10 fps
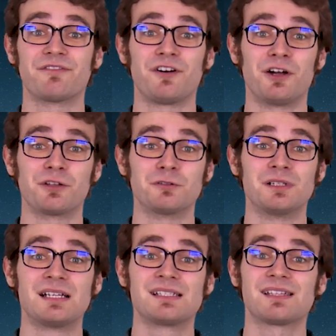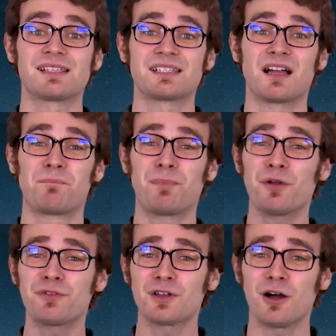final, setting up
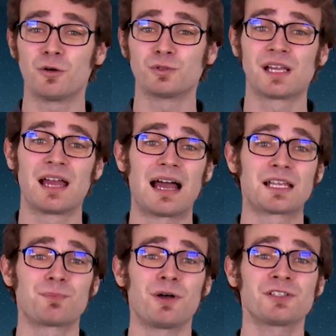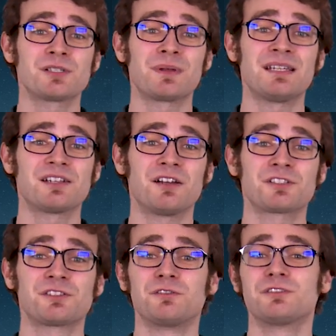both goals as Barca beat
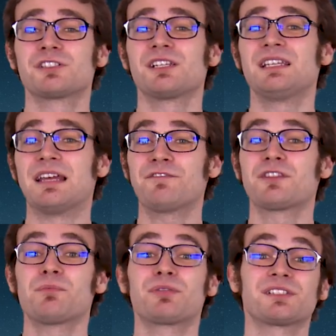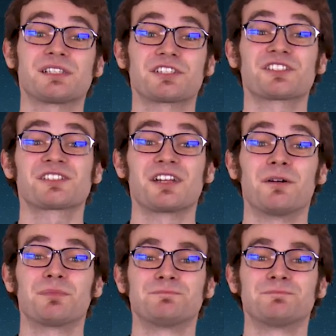Arsenal to lift the prestigious cup.